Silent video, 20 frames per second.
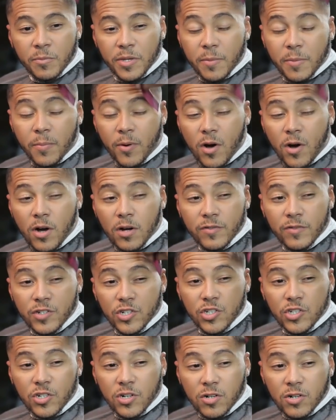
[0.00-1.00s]
a
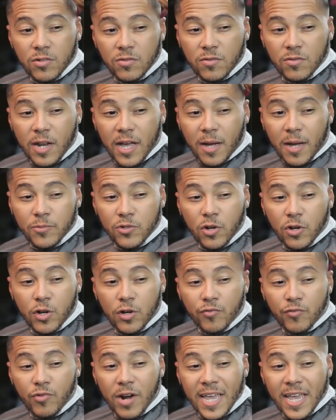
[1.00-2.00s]
show. Like I'm doing a
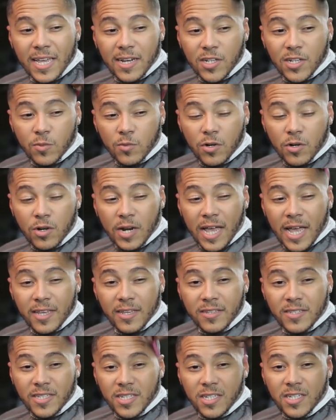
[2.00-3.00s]
lot of writing as well.
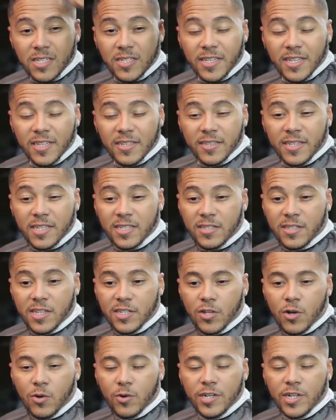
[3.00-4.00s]
Like you see this thing,
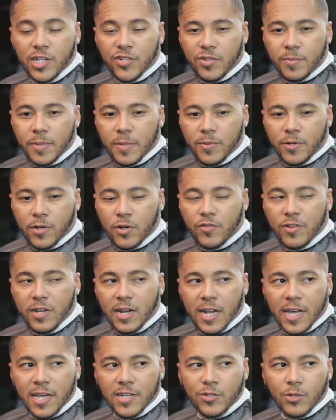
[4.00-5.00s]
this whole industry, people don't
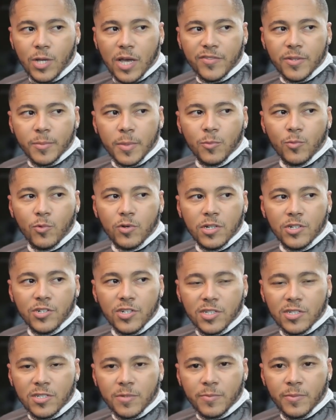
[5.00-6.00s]
realize you have to be more than
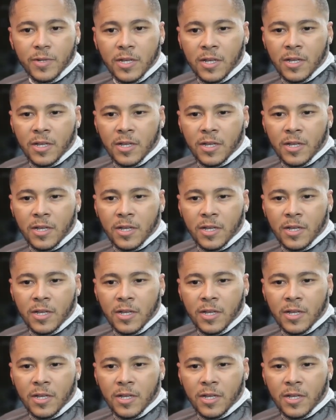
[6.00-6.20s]
just